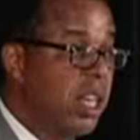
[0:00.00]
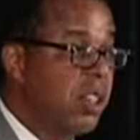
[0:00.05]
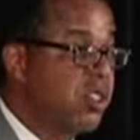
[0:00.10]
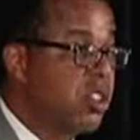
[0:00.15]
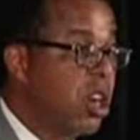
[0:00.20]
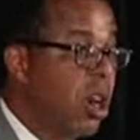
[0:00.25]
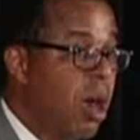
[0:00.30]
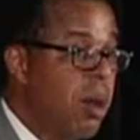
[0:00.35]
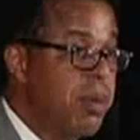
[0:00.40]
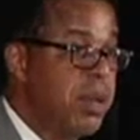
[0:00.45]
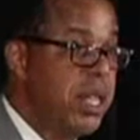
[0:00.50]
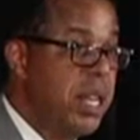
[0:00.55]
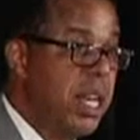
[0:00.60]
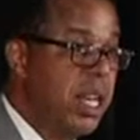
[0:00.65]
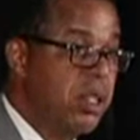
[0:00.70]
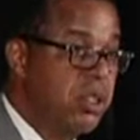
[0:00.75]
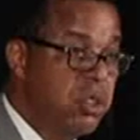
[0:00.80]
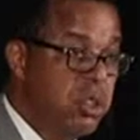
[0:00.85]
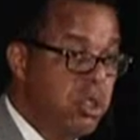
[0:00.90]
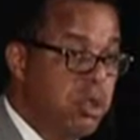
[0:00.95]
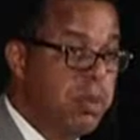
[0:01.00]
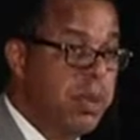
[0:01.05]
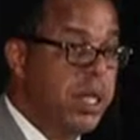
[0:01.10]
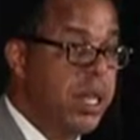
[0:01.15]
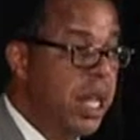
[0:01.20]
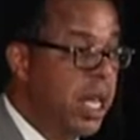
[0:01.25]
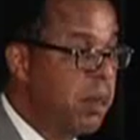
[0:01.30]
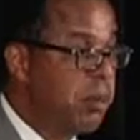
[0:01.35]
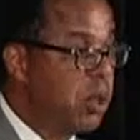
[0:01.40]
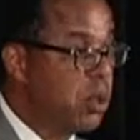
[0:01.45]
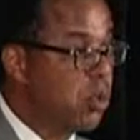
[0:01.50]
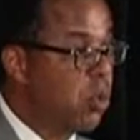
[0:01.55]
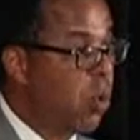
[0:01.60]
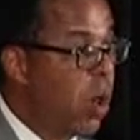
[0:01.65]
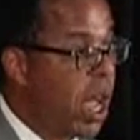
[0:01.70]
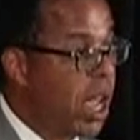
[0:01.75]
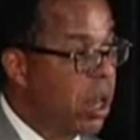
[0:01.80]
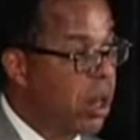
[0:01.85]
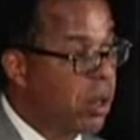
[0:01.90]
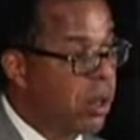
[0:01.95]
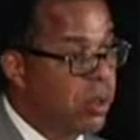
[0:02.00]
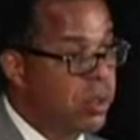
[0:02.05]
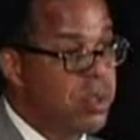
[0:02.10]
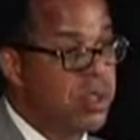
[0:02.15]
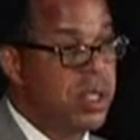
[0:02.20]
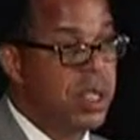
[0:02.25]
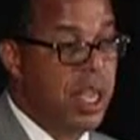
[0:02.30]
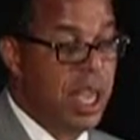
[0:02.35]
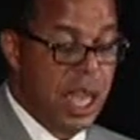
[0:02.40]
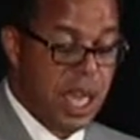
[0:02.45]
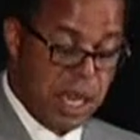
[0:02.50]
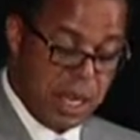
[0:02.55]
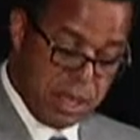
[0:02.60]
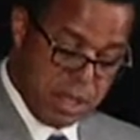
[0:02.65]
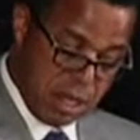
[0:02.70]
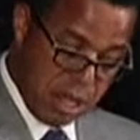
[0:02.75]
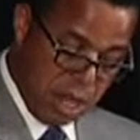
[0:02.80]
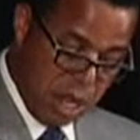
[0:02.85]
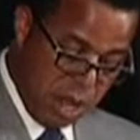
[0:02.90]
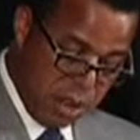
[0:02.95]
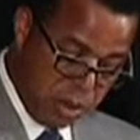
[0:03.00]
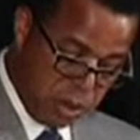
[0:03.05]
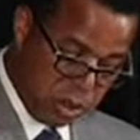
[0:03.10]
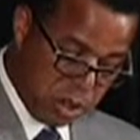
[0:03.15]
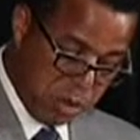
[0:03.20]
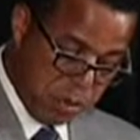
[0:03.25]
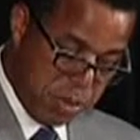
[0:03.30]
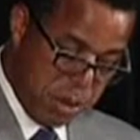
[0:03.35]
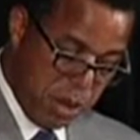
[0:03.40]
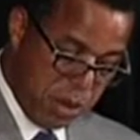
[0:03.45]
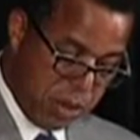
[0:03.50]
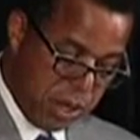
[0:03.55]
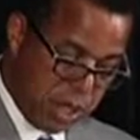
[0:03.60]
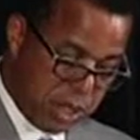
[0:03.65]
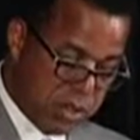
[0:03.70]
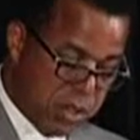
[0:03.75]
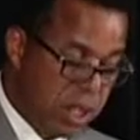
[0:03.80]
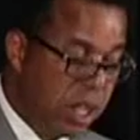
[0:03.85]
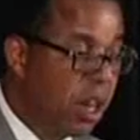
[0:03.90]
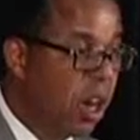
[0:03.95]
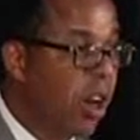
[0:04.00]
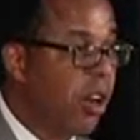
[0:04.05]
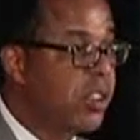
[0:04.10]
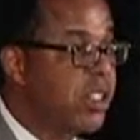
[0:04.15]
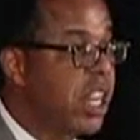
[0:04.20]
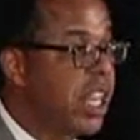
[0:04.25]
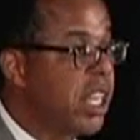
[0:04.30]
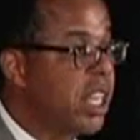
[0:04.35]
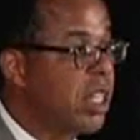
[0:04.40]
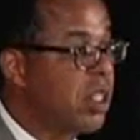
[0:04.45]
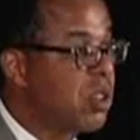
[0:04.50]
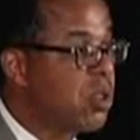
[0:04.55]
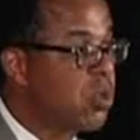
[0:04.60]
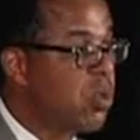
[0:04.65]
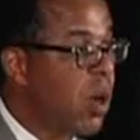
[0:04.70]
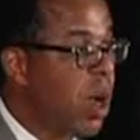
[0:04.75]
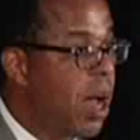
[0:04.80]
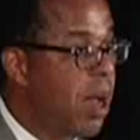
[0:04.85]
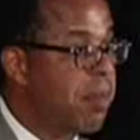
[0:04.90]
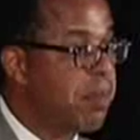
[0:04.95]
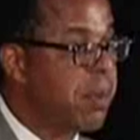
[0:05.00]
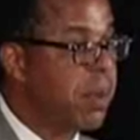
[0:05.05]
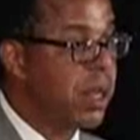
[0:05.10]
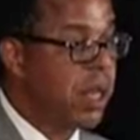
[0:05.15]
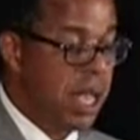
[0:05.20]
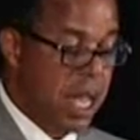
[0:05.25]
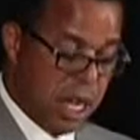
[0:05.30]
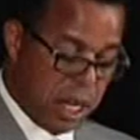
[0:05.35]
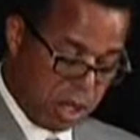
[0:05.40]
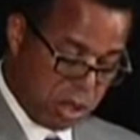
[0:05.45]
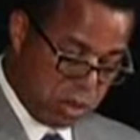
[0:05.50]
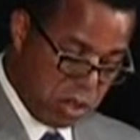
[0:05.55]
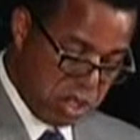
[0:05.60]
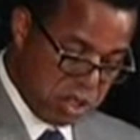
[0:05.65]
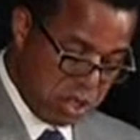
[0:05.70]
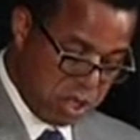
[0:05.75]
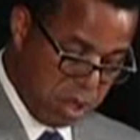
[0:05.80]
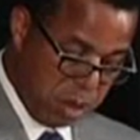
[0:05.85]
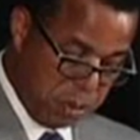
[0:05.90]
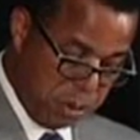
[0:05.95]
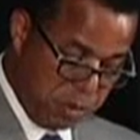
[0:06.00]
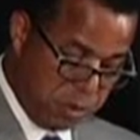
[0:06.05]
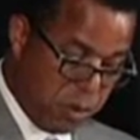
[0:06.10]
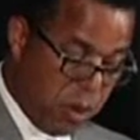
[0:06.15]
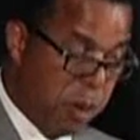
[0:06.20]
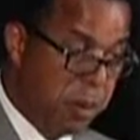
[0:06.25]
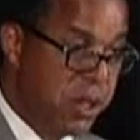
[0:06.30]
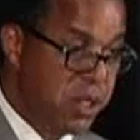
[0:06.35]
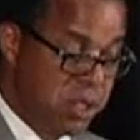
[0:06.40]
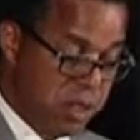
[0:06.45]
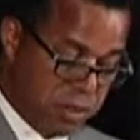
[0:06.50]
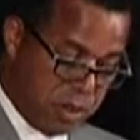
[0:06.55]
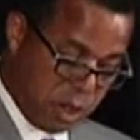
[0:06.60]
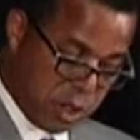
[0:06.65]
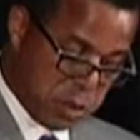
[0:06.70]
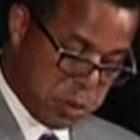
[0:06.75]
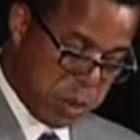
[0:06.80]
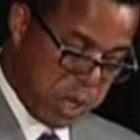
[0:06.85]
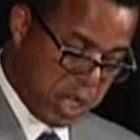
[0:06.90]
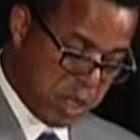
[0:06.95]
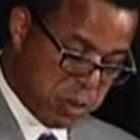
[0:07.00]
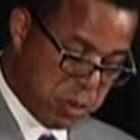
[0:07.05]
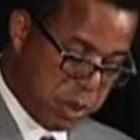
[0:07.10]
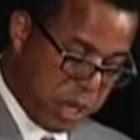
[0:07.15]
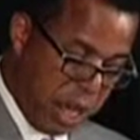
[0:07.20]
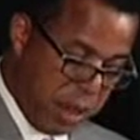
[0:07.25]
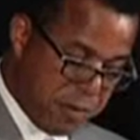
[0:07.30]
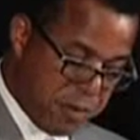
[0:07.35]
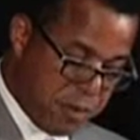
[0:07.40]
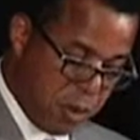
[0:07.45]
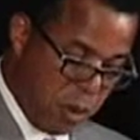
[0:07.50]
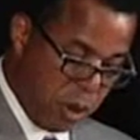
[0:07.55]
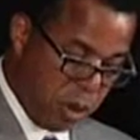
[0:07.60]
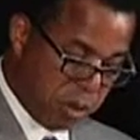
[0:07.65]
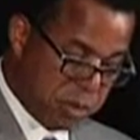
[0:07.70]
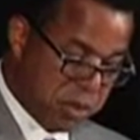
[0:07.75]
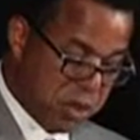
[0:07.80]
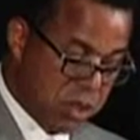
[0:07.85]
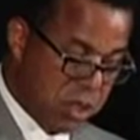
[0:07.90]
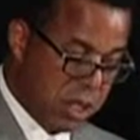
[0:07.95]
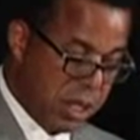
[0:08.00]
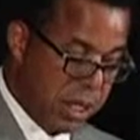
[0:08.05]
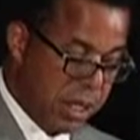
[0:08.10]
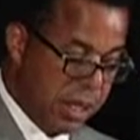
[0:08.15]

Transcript: as carbon nanotube enabled wires and other components, are taking swap and increasing the performance of our space platforms.